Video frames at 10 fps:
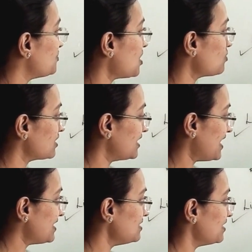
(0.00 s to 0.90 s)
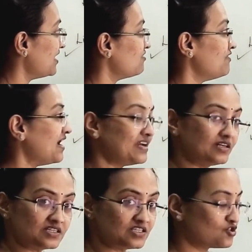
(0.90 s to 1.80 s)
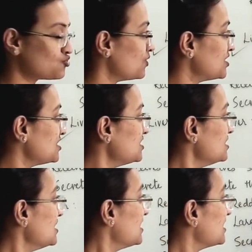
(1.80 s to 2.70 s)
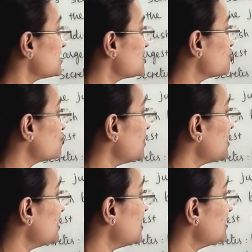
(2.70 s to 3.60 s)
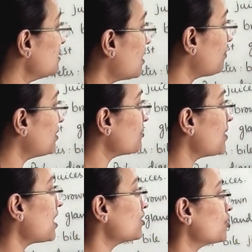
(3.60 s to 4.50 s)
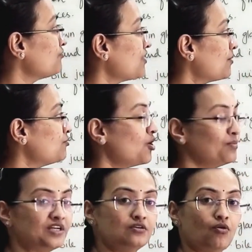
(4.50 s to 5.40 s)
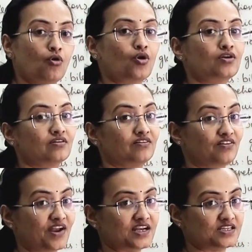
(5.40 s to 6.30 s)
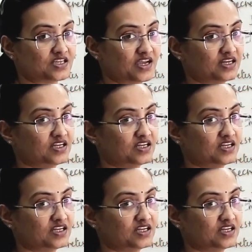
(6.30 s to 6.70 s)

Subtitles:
brown gland, and where it is situated? It is situated at the upper part of abdomen on right side.